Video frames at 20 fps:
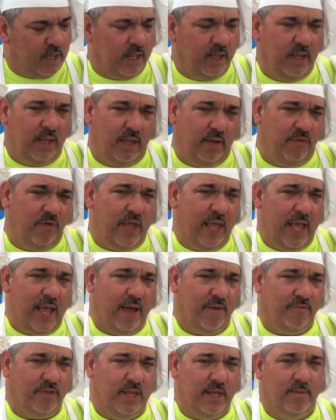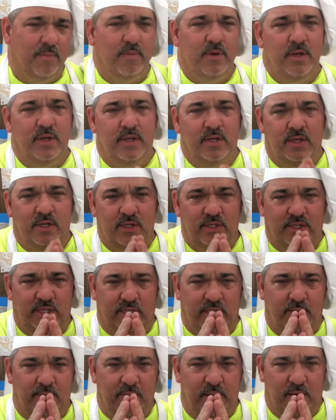if you have them, set
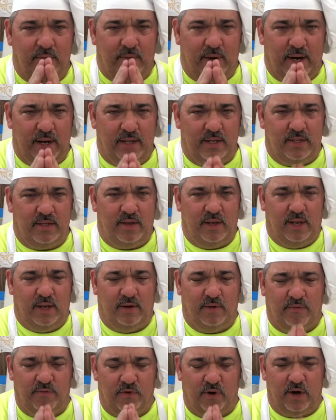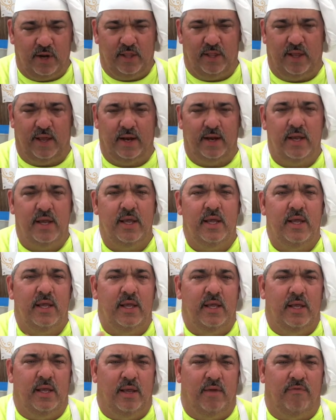the meat right in the front of that.
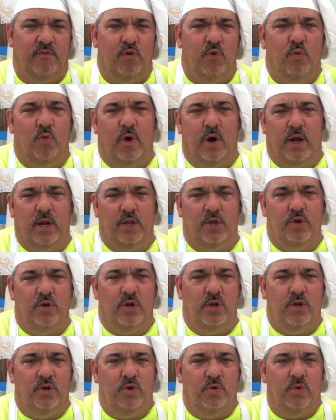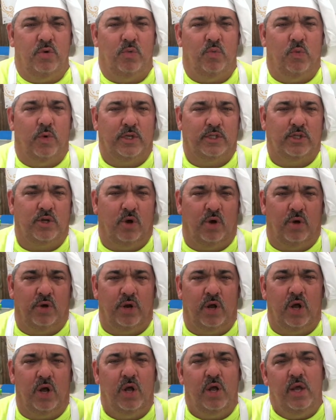If you want, you can do what's called
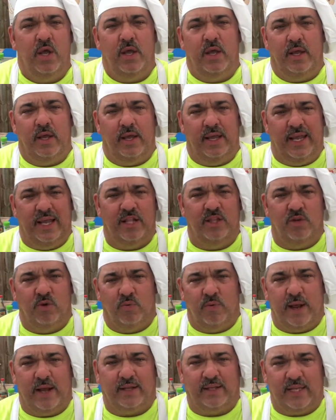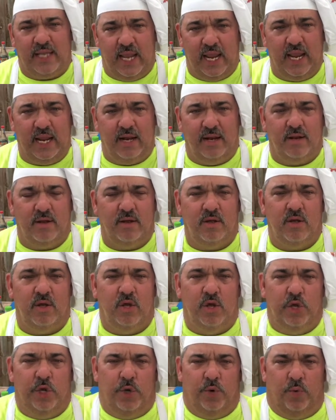indirect heat,
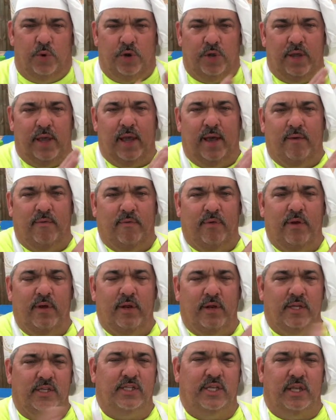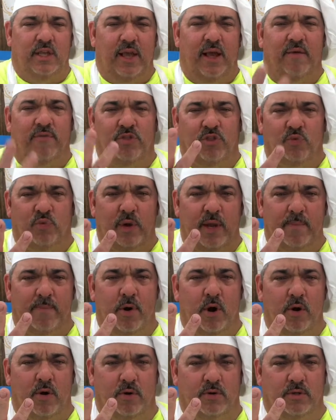or you have, let's say you have 3
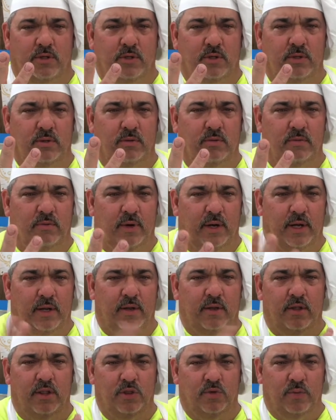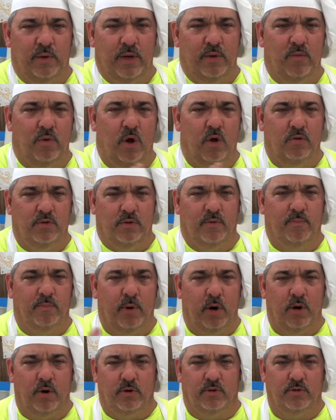burners, right? 3 rows of
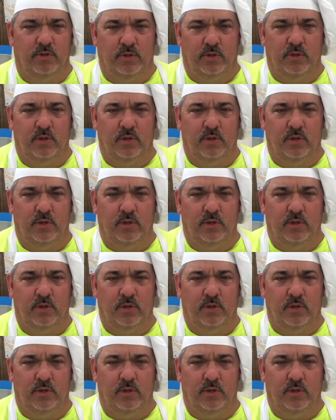burners.